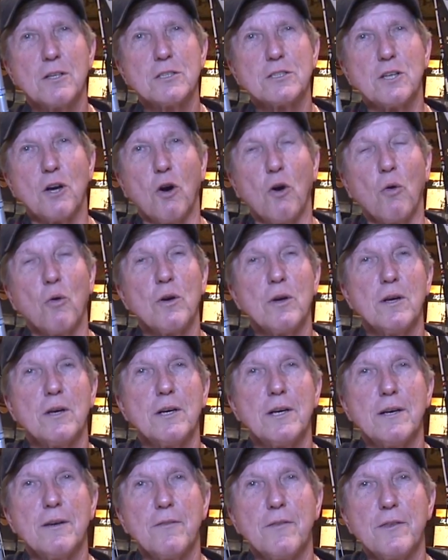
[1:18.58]
So
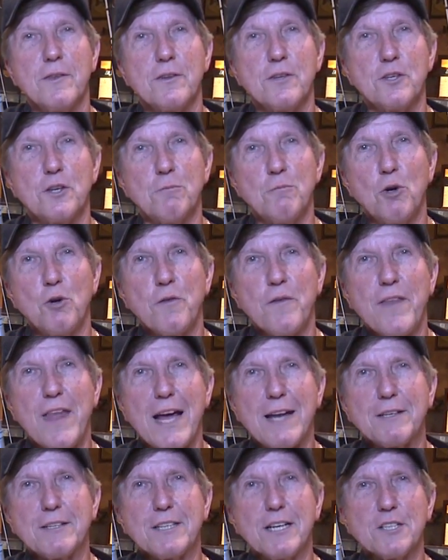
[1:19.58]
you're moving
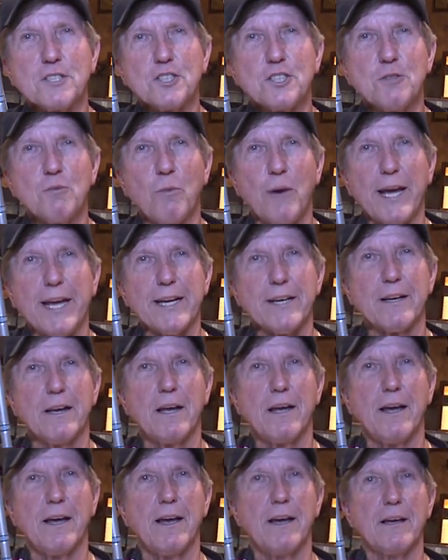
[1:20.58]
that tungsten weight,
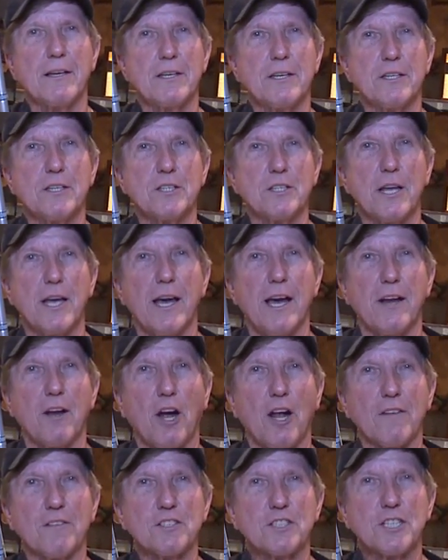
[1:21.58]
and
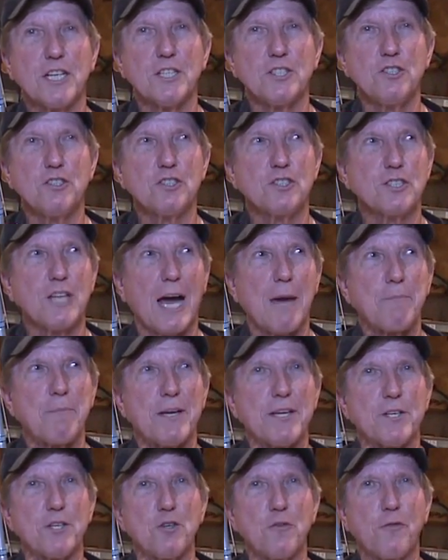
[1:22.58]
all of a sudden you stop
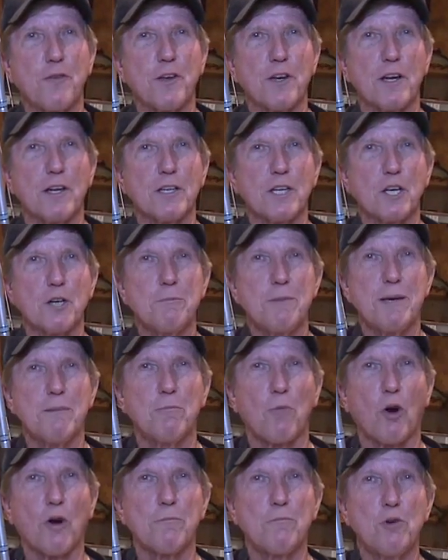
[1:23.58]
it, you feel a little bit
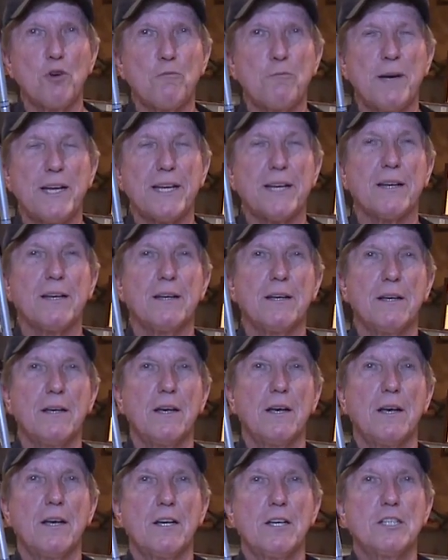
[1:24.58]
more movement,
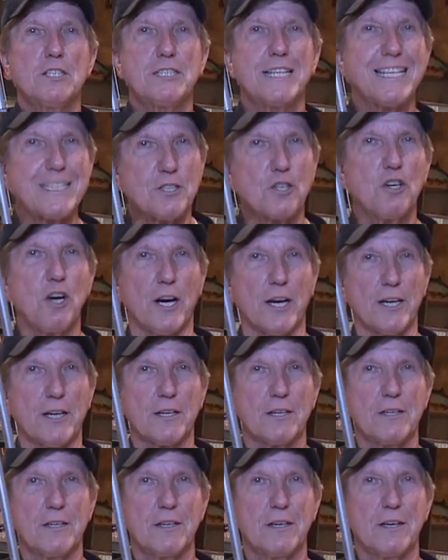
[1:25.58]
set the hook,
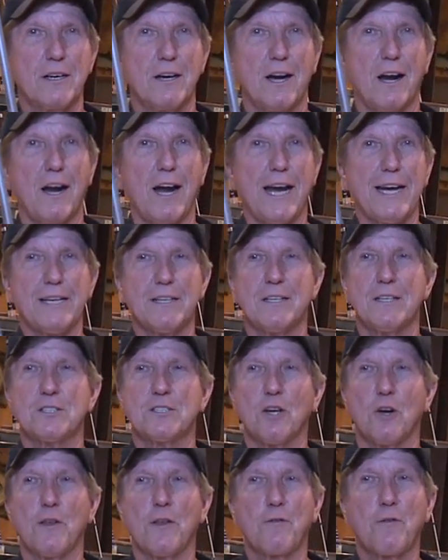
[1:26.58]
all right?
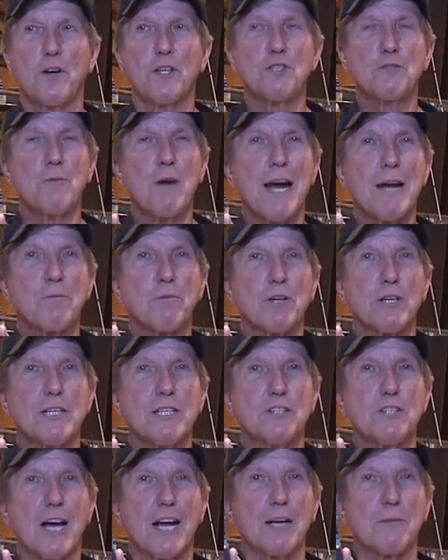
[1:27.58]
So the first rod we're
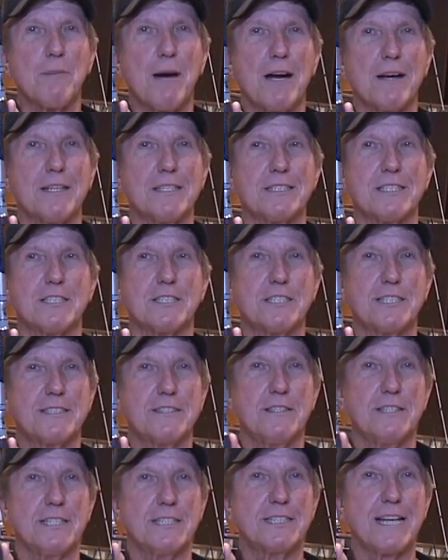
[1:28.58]
gonna talk about is
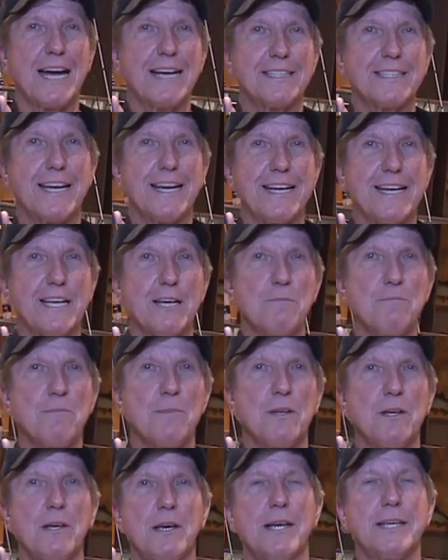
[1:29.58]
the titanium.
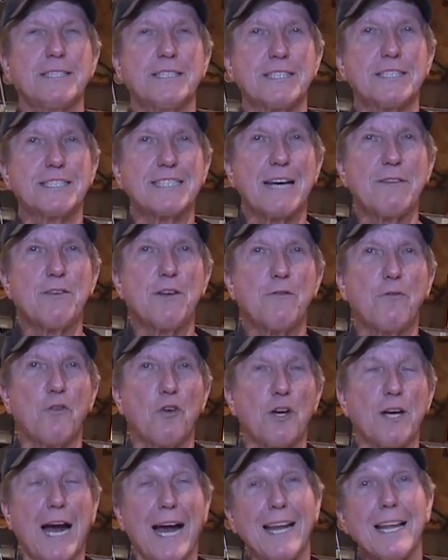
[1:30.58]
It's a 7
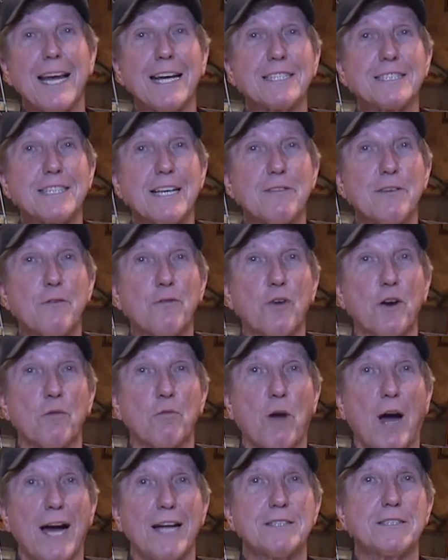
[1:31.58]
foot, I like 7
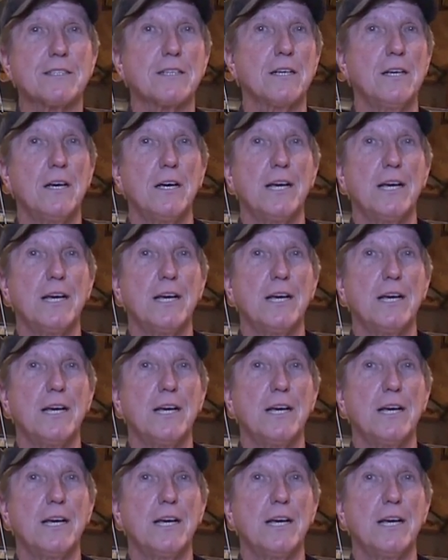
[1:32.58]
foot rods.